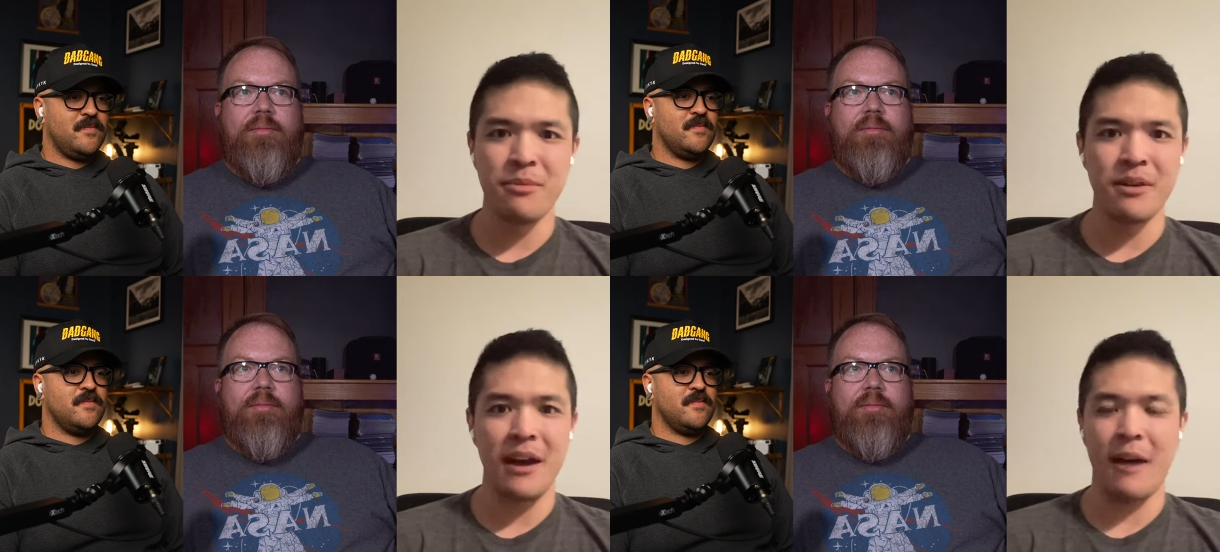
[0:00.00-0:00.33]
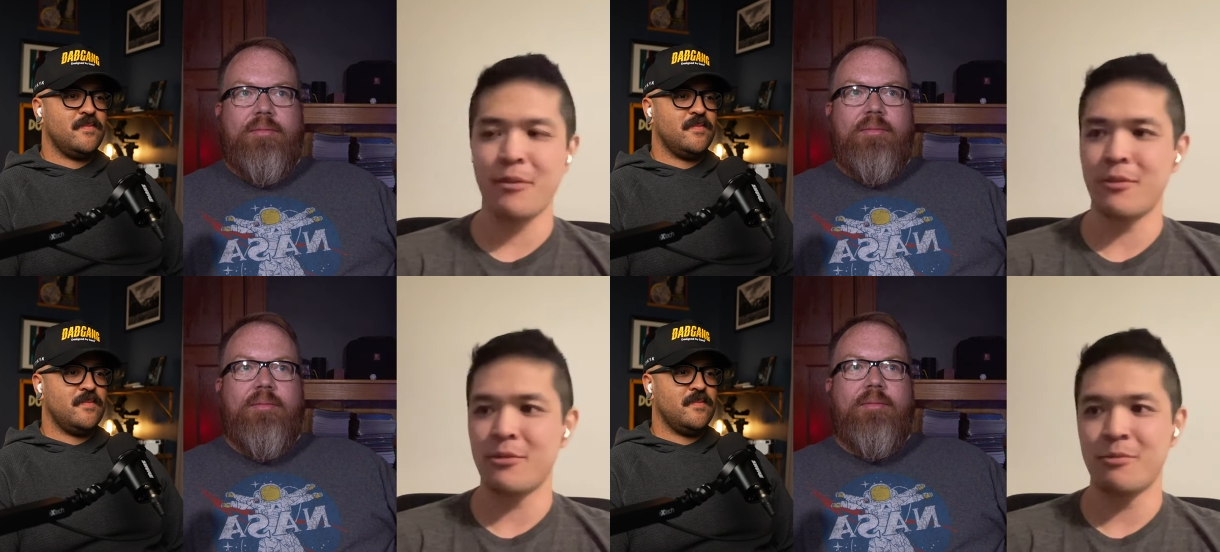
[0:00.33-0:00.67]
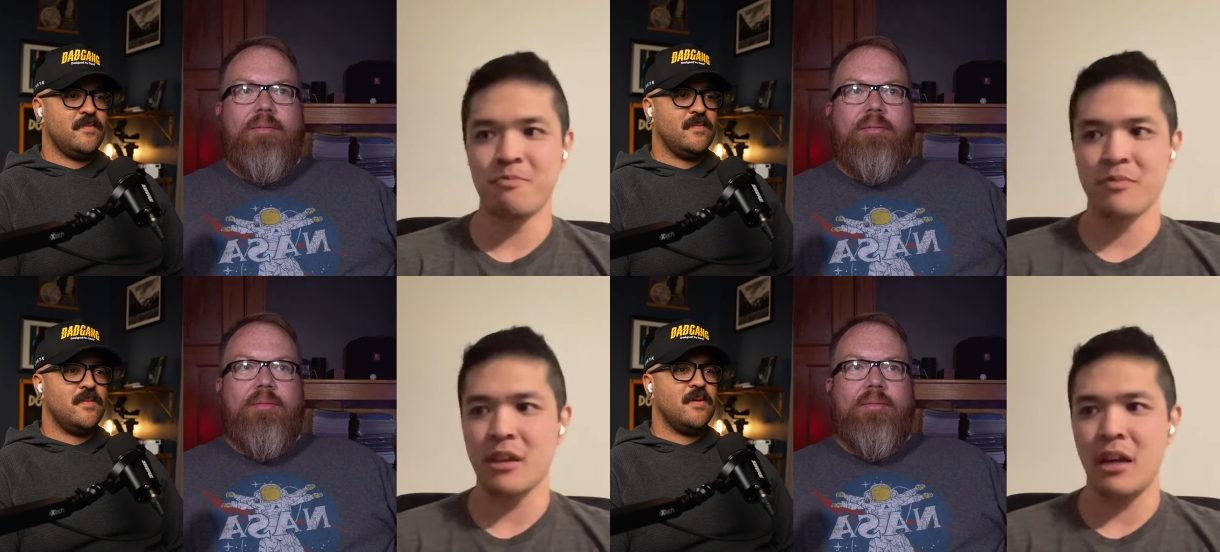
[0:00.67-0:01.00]
Speaker 1: But after
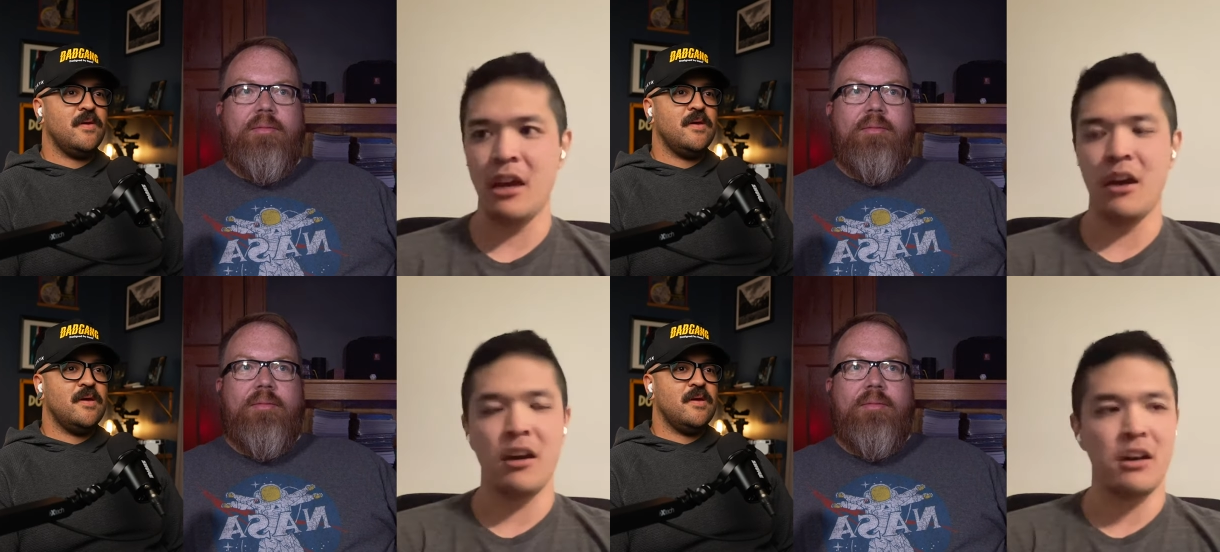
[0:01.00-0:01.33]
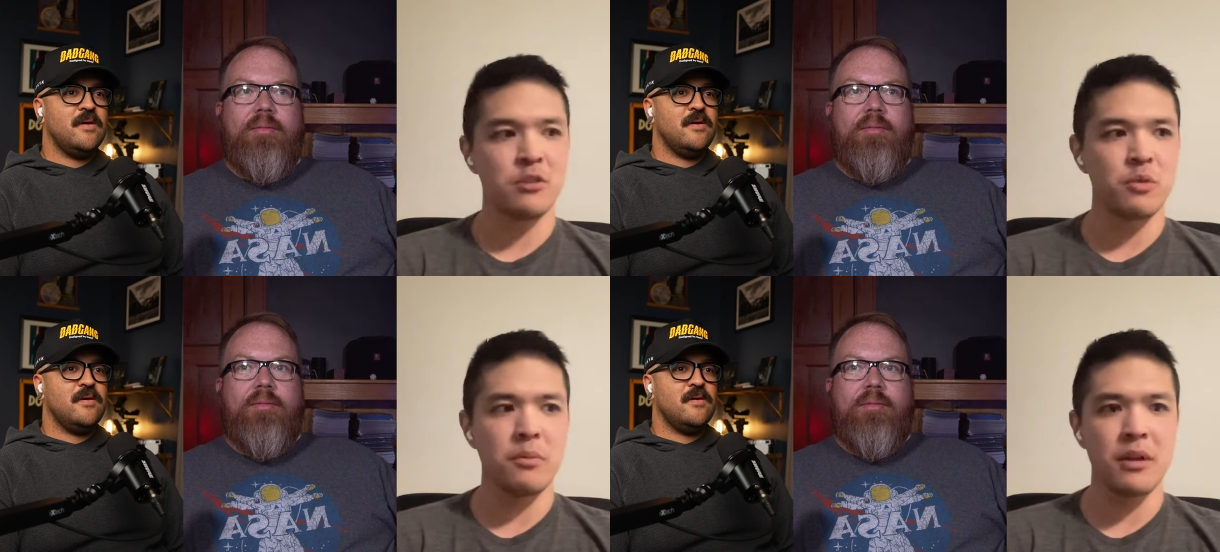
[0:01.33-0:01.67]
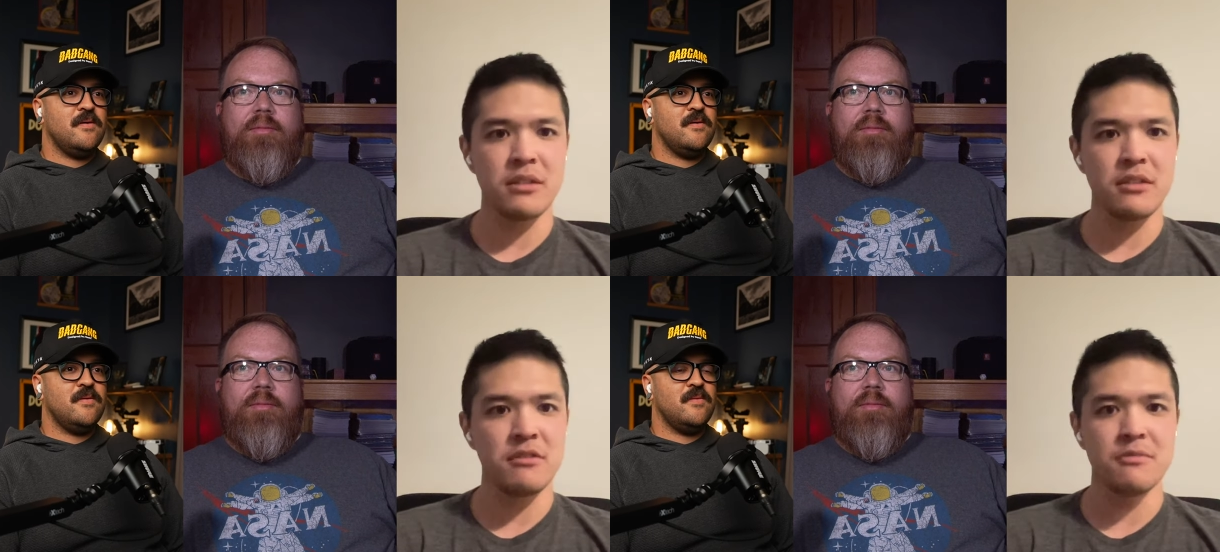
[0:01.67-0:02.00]
uh, swim
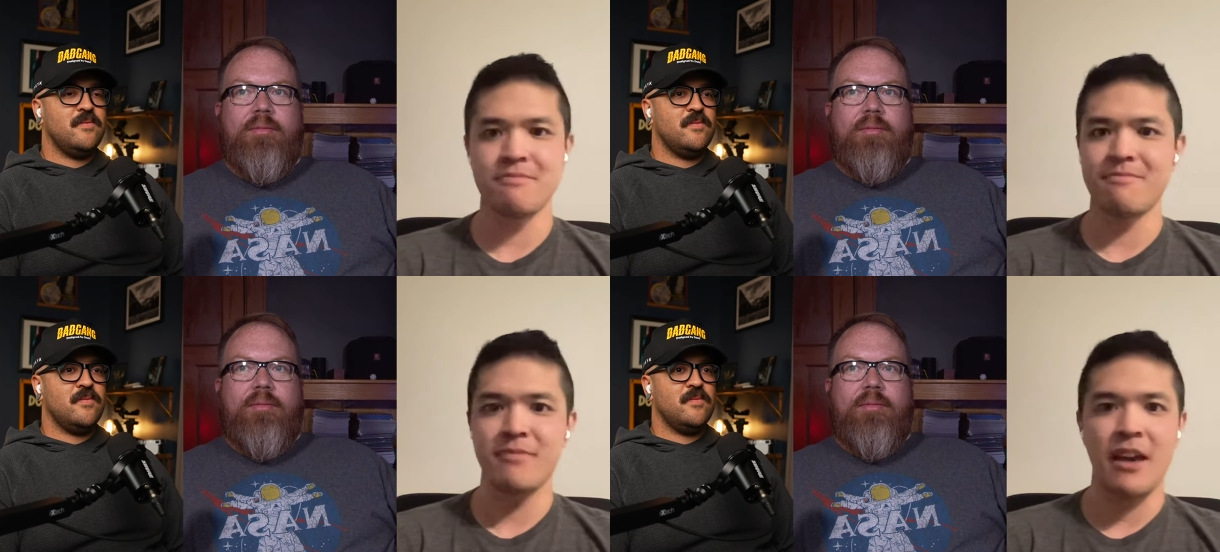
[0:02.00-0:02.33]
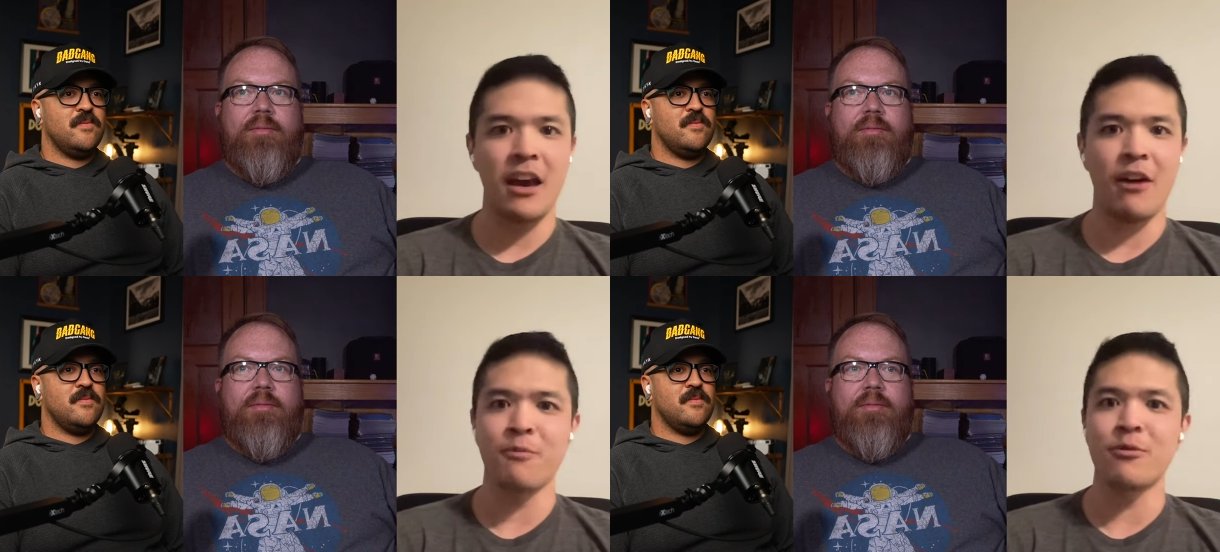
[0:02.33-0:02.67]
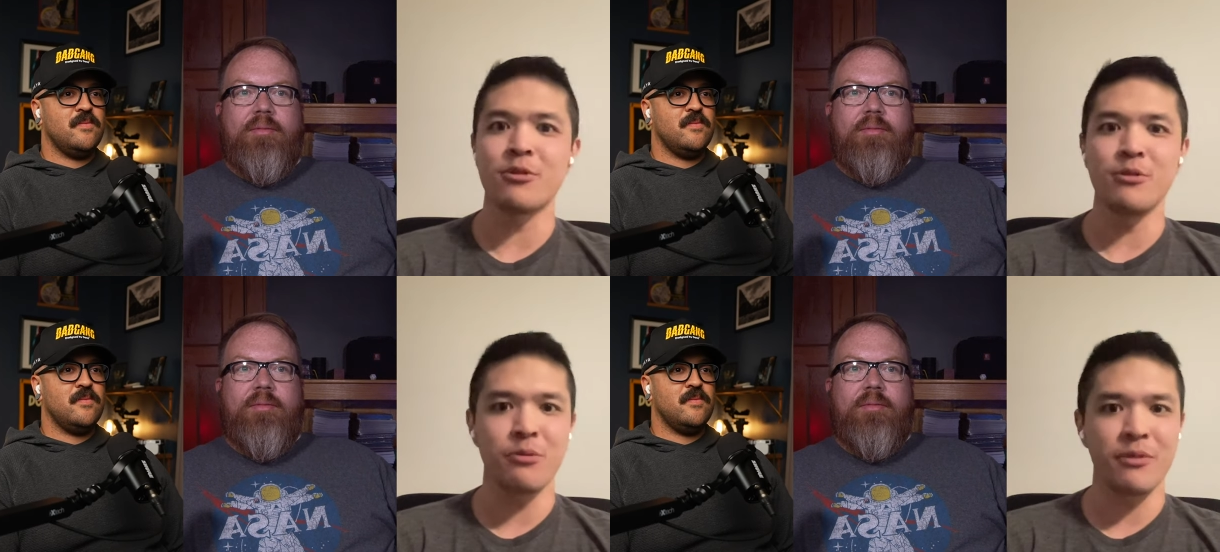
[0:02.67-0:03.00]
lessons,
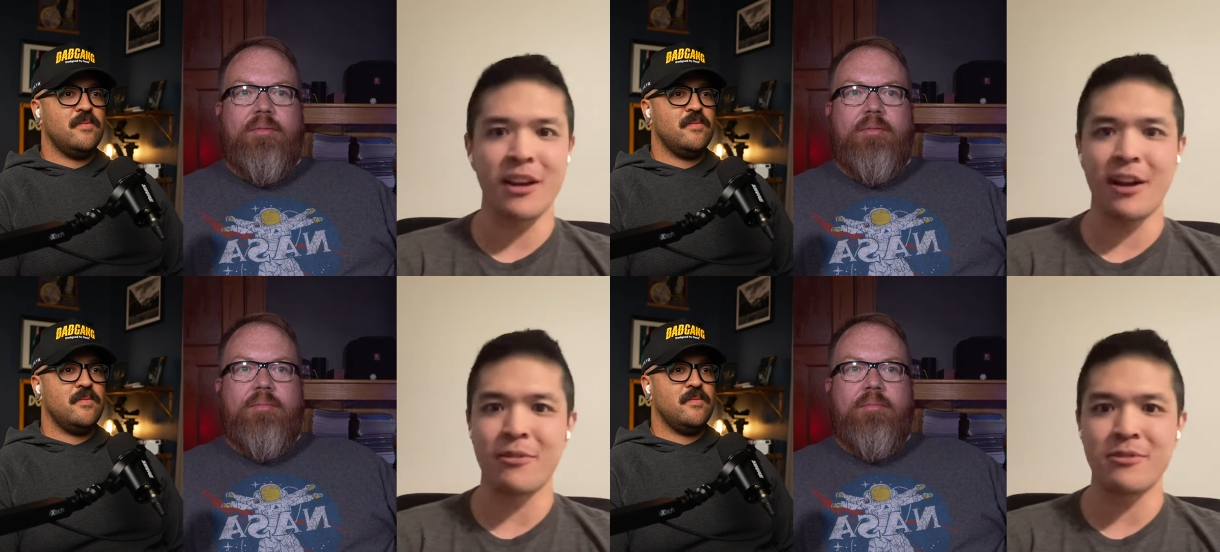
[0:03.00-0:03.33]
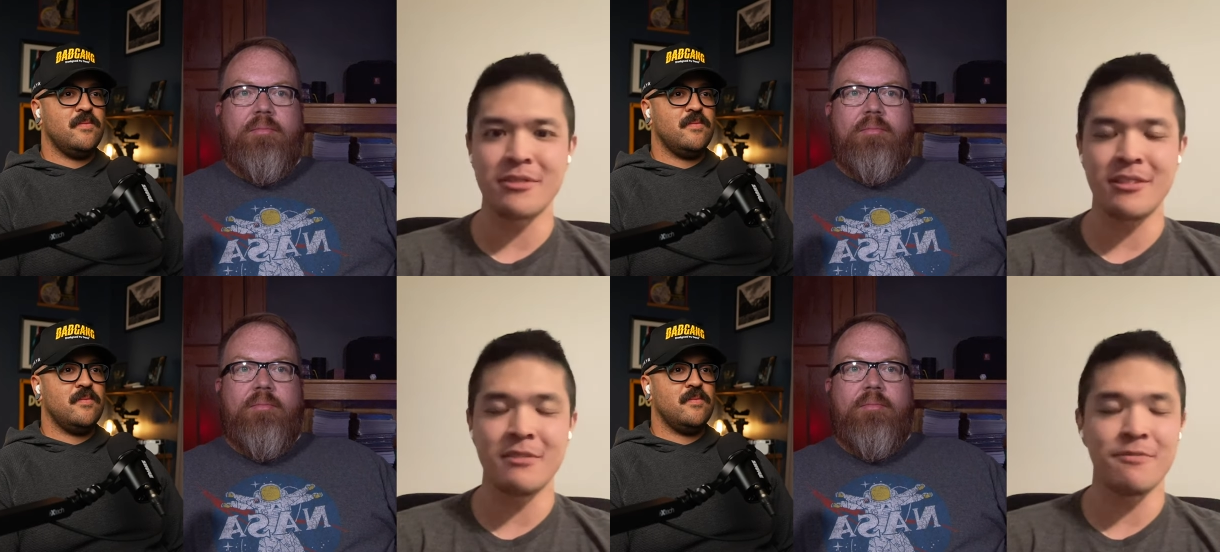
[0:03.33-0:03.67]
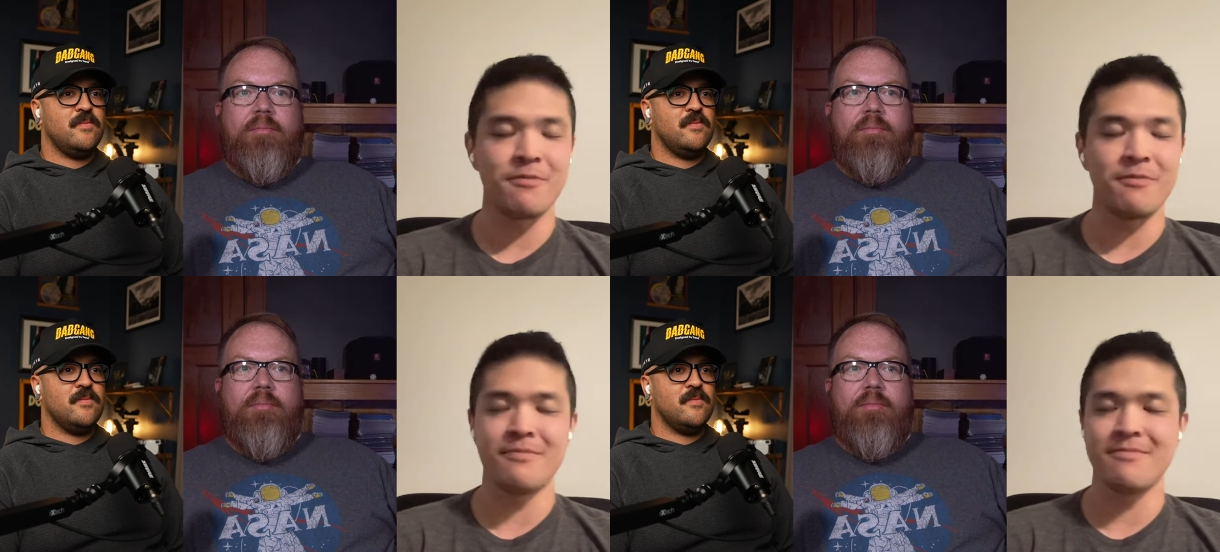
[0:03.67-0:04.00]
for two, three hours, it's